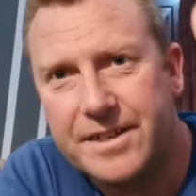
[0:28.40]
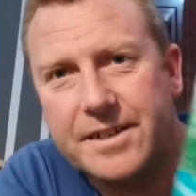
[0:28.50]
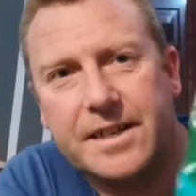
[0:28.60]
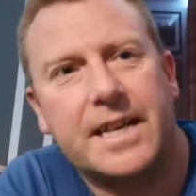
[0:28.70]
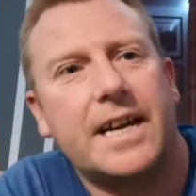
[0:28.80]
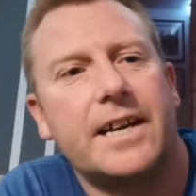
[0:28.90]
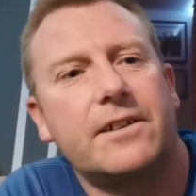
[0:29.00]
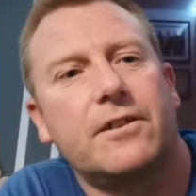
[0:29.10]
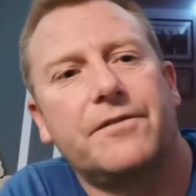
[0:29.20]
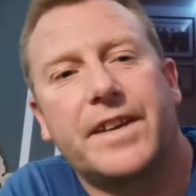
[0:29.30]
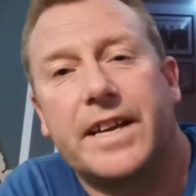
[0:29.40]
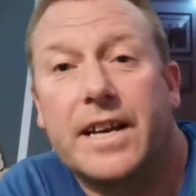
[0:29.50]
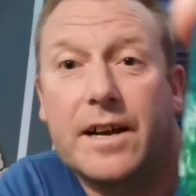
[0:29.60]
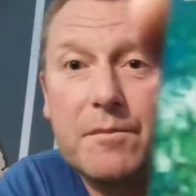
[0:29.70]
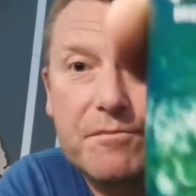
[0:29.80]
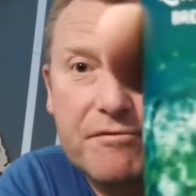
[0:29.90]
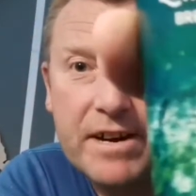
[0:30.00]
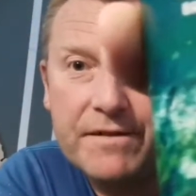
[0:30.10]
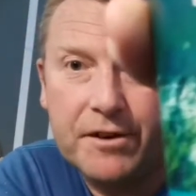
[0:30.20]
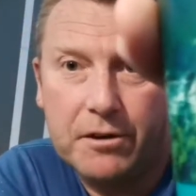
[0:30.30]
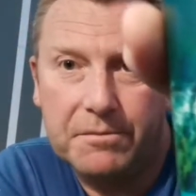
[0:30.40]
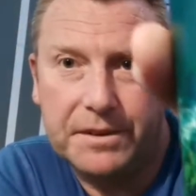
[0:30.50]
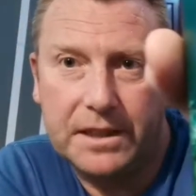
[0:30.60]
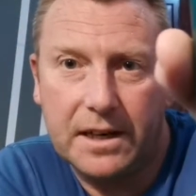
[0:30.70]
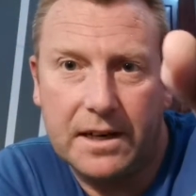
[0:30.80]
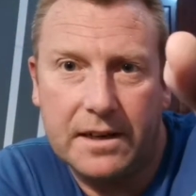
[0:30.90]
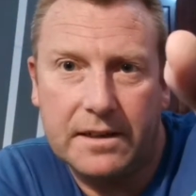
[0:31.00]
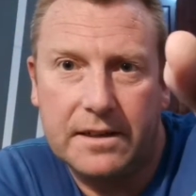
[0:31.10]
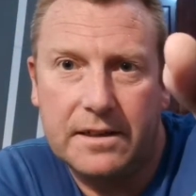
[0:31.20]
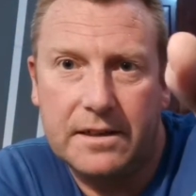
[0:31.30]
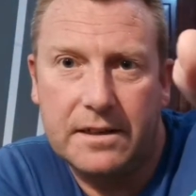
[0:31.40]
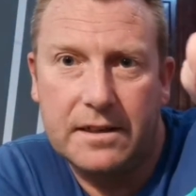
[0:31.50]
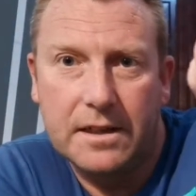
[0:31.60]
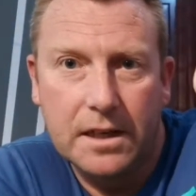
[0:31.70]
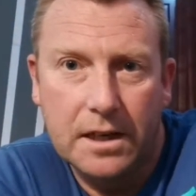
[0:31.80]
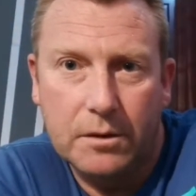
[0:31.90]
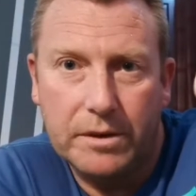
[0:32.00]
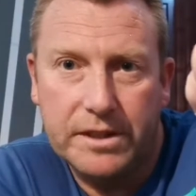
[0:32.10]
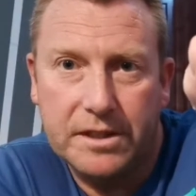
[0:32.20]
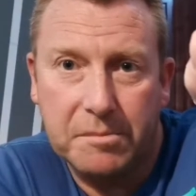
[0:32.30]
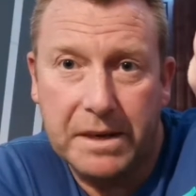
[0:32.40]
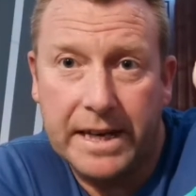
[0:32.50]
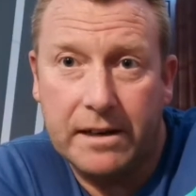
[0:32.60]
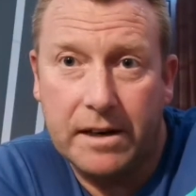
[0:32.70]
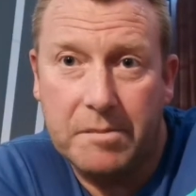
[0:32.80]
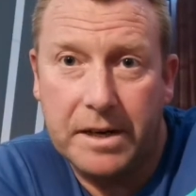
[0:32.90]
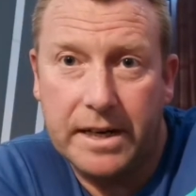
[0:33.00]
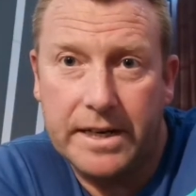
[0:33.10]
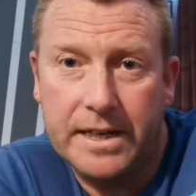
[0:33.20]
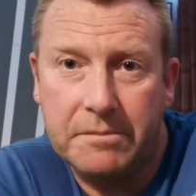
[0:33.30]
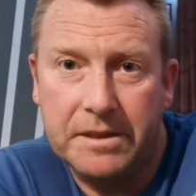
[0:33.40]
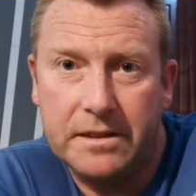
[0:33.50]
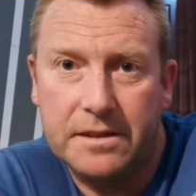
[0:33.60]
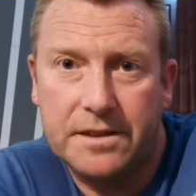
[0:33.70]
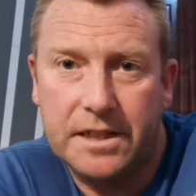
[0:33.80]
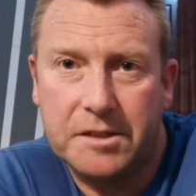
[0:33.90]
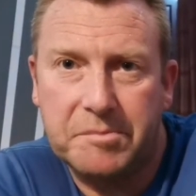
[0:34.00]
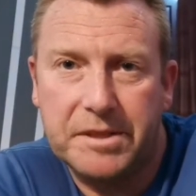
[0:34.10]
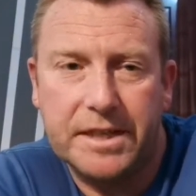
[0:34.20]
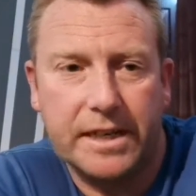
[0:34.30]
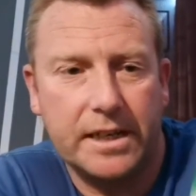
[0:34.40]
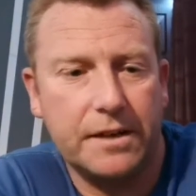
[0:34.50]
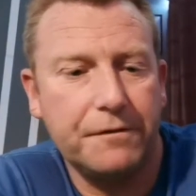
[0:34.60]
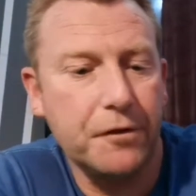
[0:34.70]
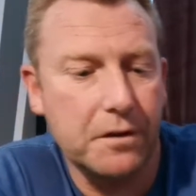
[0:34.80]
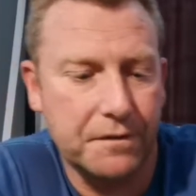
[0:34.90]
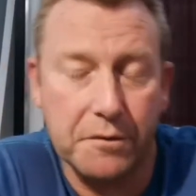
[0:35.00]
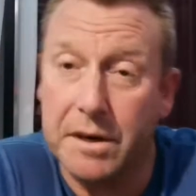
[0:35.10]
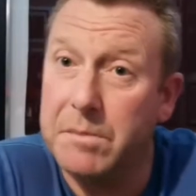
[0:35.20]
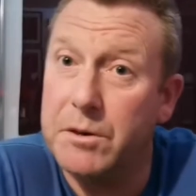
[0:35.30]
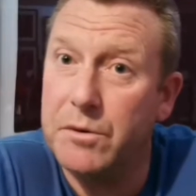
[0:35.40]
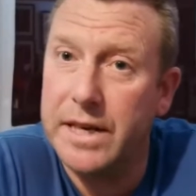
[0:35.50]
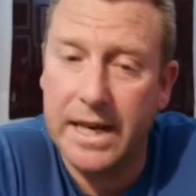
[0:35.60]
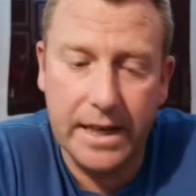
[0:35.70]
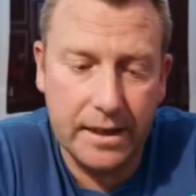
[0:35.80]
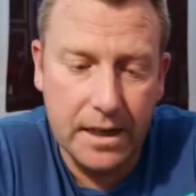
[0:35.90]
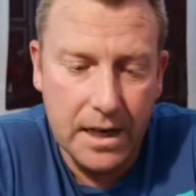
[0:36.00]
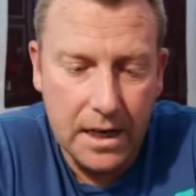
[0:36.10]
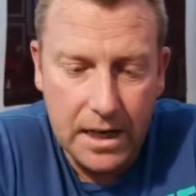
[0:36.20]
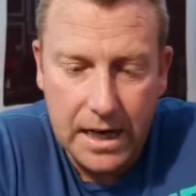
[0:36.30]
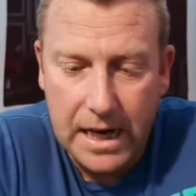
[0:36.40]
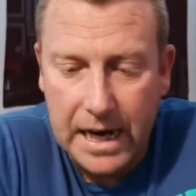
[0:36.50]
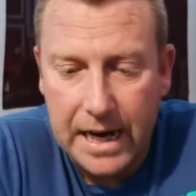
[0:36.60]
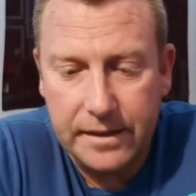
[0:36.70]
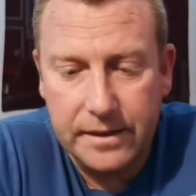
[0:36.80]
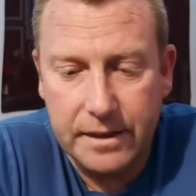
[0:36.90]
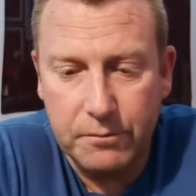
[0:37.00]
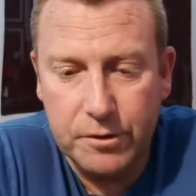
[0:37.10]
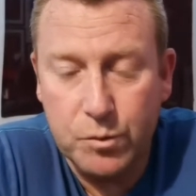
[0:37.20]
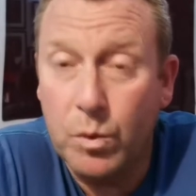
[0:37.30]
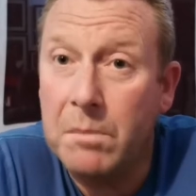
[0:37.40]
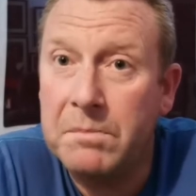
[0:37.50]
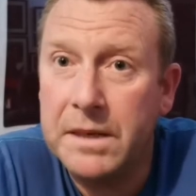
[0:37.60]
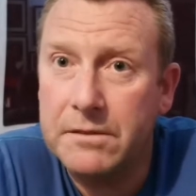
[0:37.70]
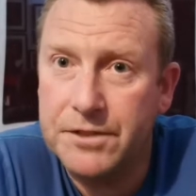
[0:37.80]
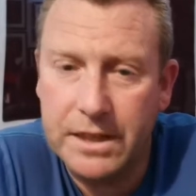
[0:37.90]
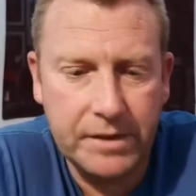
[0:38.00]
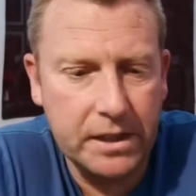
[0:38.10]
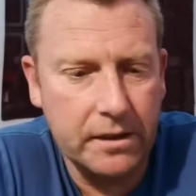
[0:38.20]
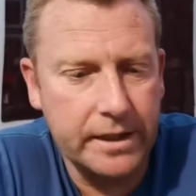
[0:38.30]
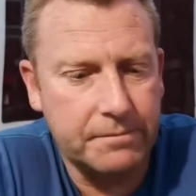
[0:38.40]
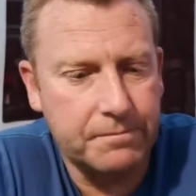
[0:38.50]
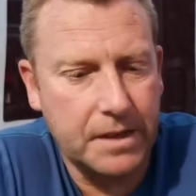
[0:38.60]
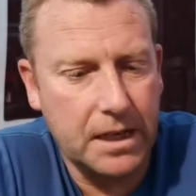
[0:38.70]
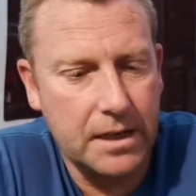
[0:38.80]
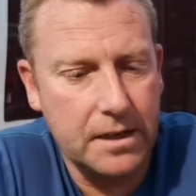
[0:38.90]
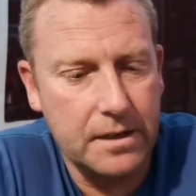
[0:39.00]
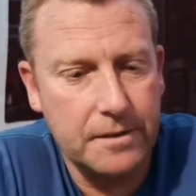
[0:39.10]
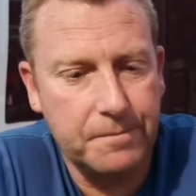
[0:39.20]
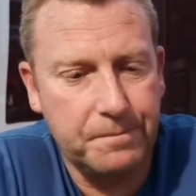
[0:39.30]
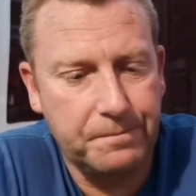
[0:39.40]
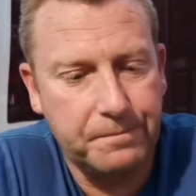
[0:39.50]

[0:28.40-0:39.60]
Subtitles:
is a can of their Bravehop Dark, which is a black IPA, coming in at 6% in a 440ml can. And it was £1.79.